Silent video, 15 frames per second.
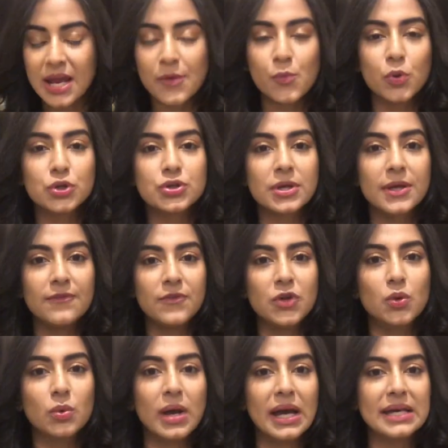I want to give
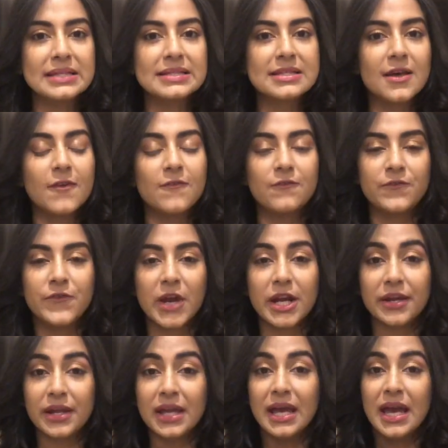you guys a
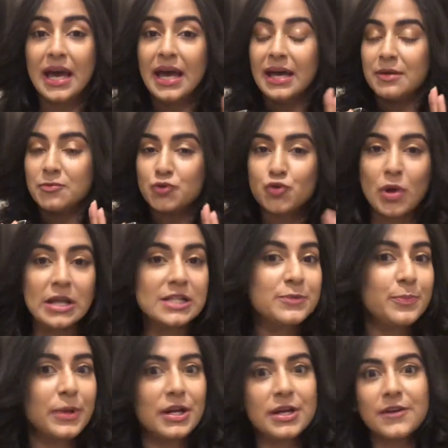very
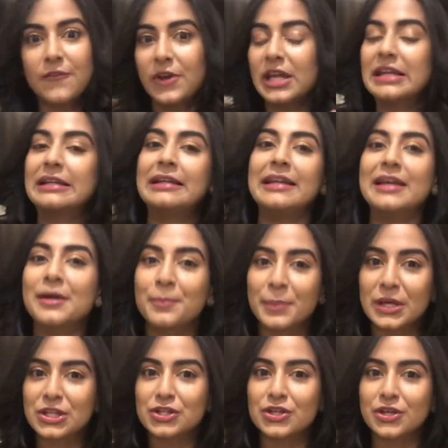transparent, very clear
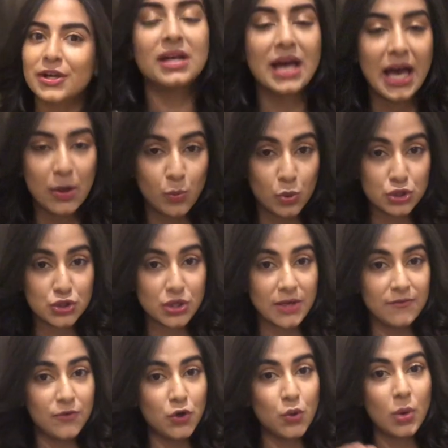picture. I want to
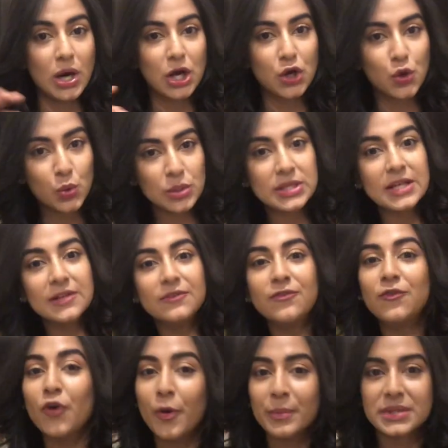give you a good
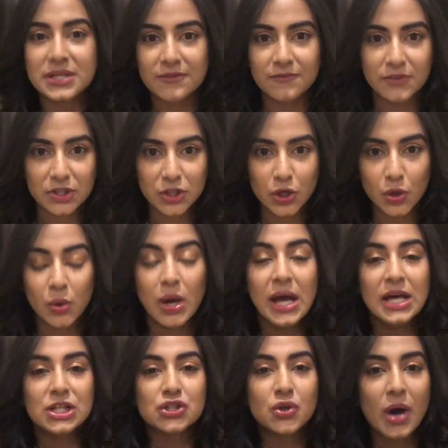informative video.
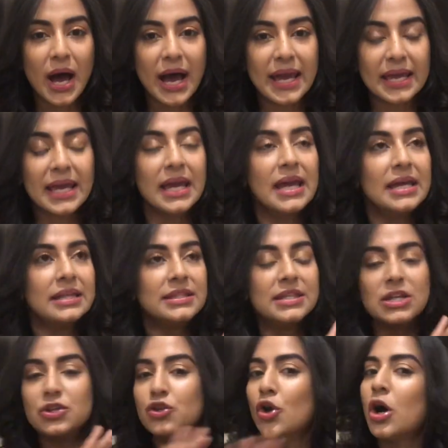So I
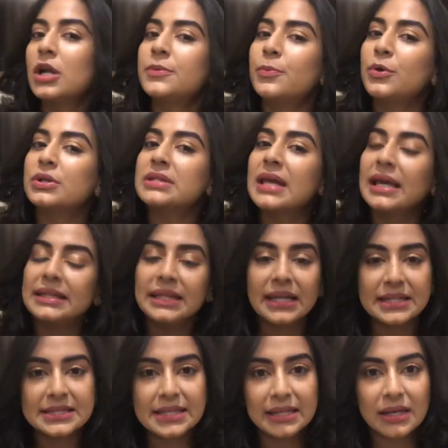did not put any
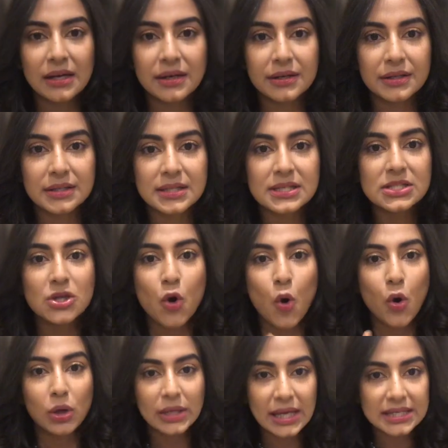concealer under this.
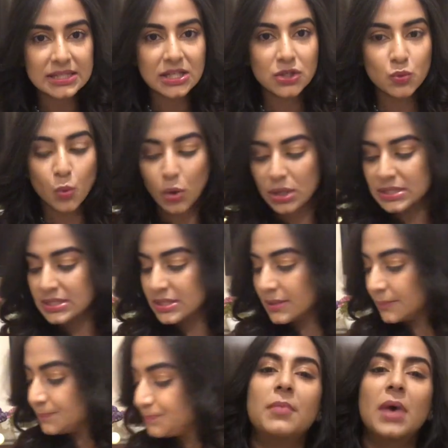All I did was
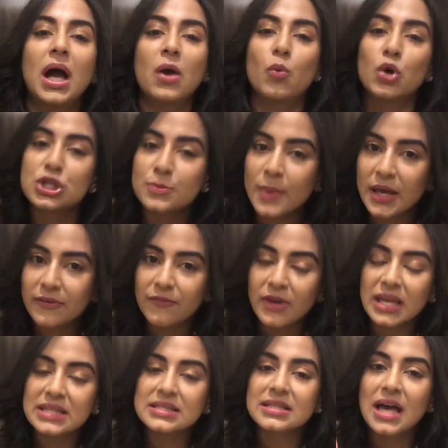I washed my
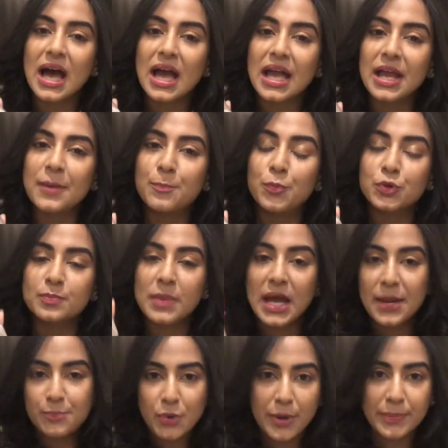face, I put
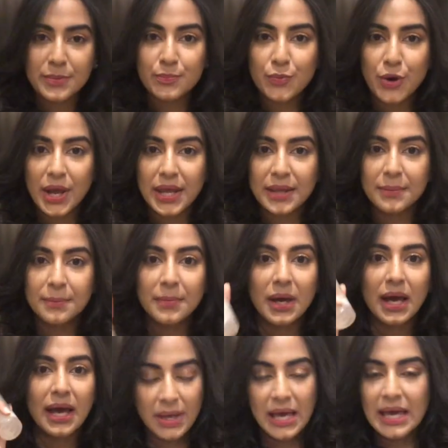my prep and prime.
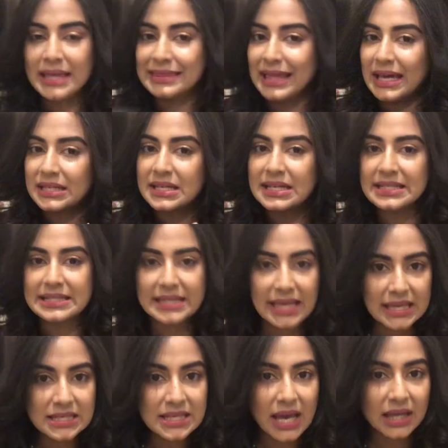That is
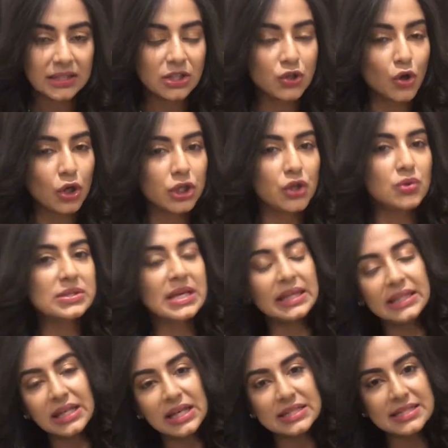it. I did not use
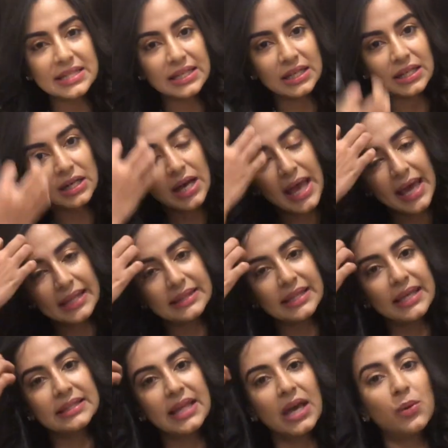any concealer, and
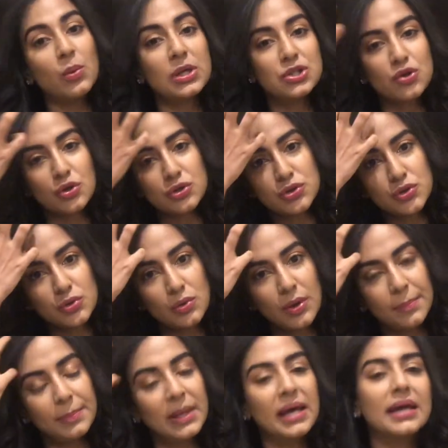then I went on to
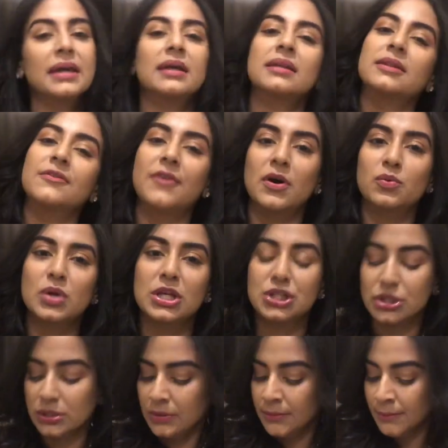apply the foundation.